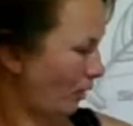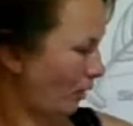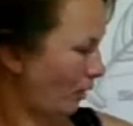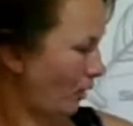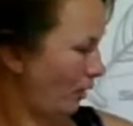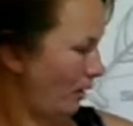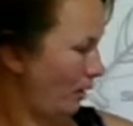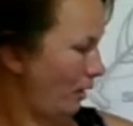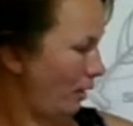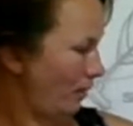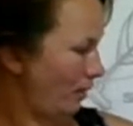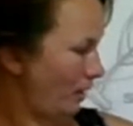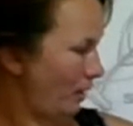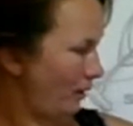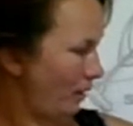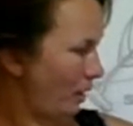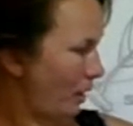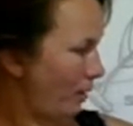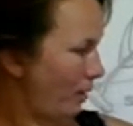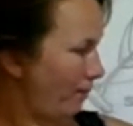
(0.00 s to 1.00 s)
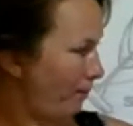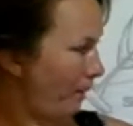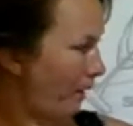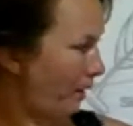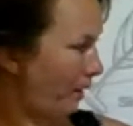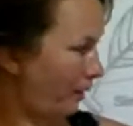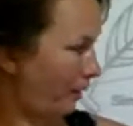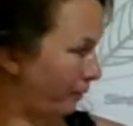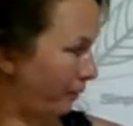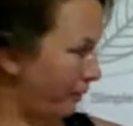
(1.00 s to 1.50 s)
Here we have a compound,
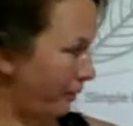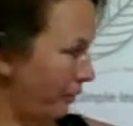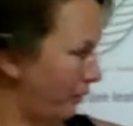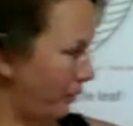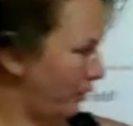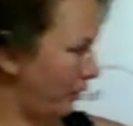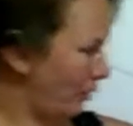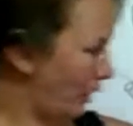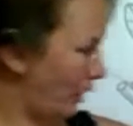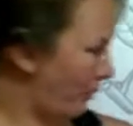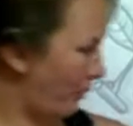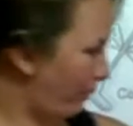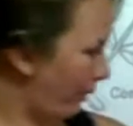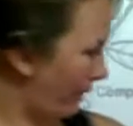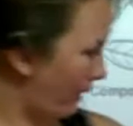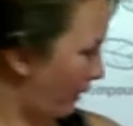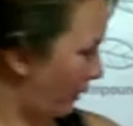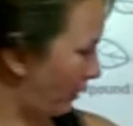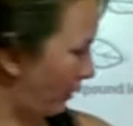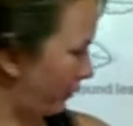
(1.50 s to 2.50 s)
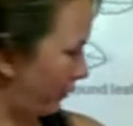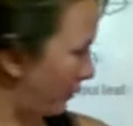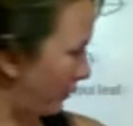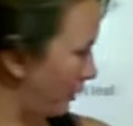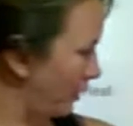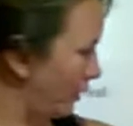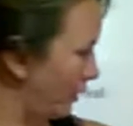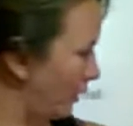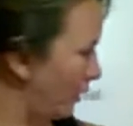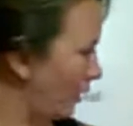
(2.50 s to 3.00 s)
compound,
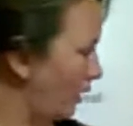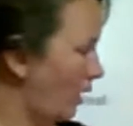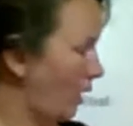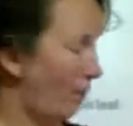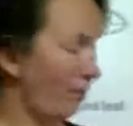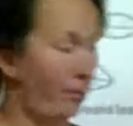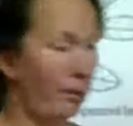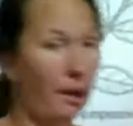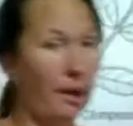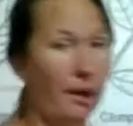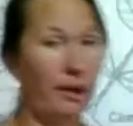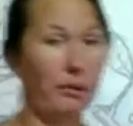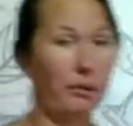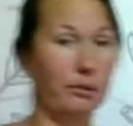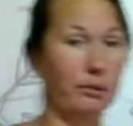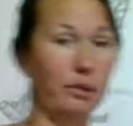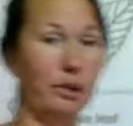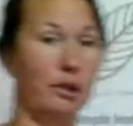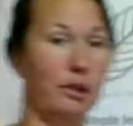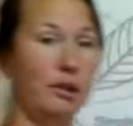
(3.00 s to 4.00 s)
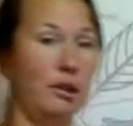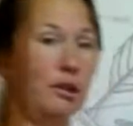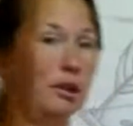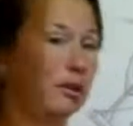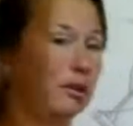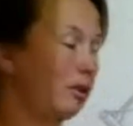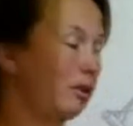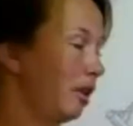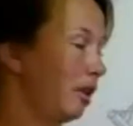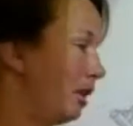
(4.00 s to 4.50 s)
compound.
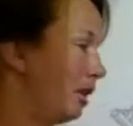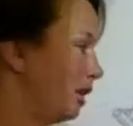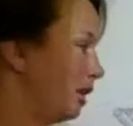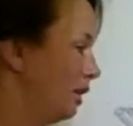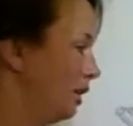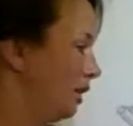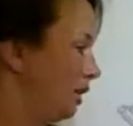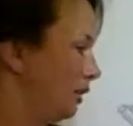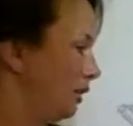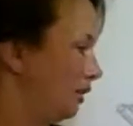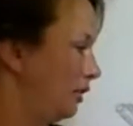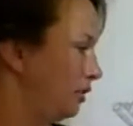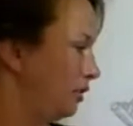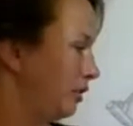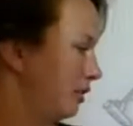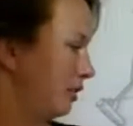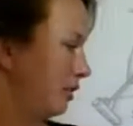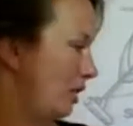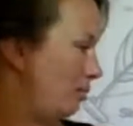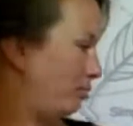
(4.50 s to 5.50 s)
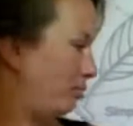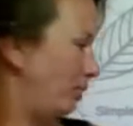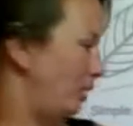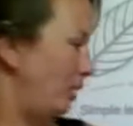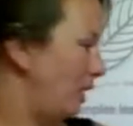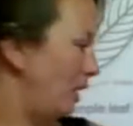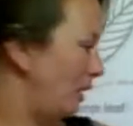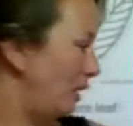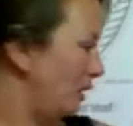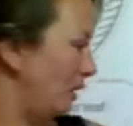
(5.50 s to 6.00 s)
Okay, this is a
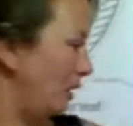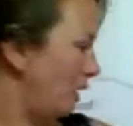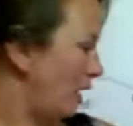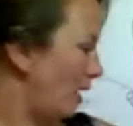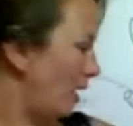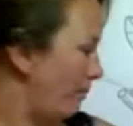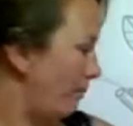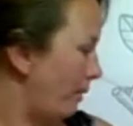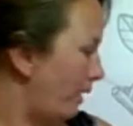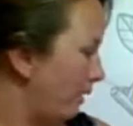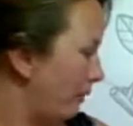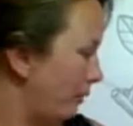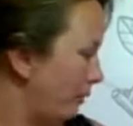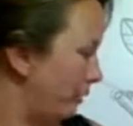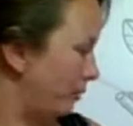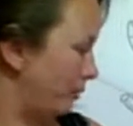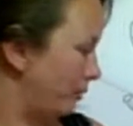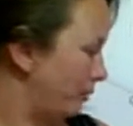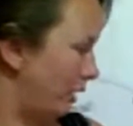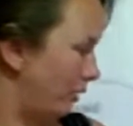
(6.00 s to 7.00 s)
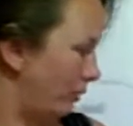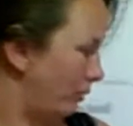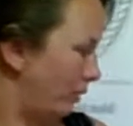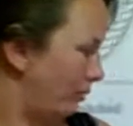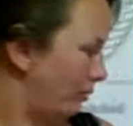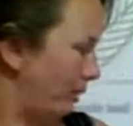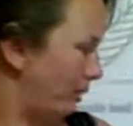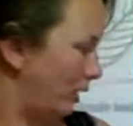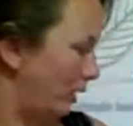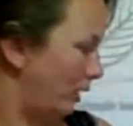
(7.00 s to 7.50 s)
pinnately compound, which we'll get what
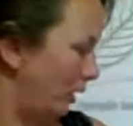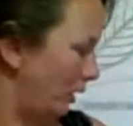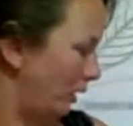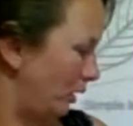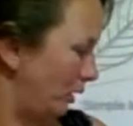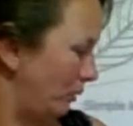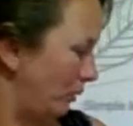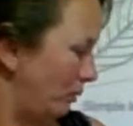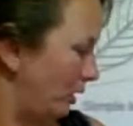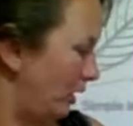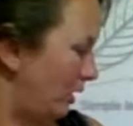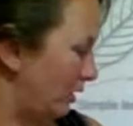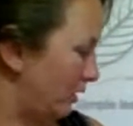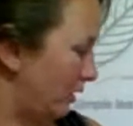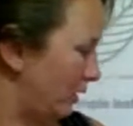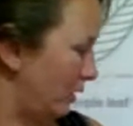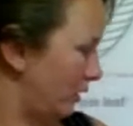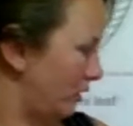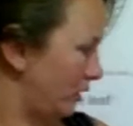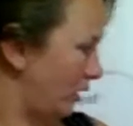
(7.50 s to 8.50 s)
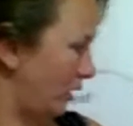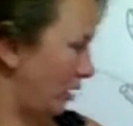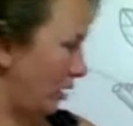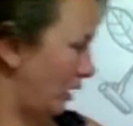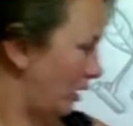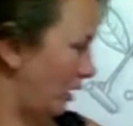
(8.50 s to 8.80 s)
pinnately means in a second.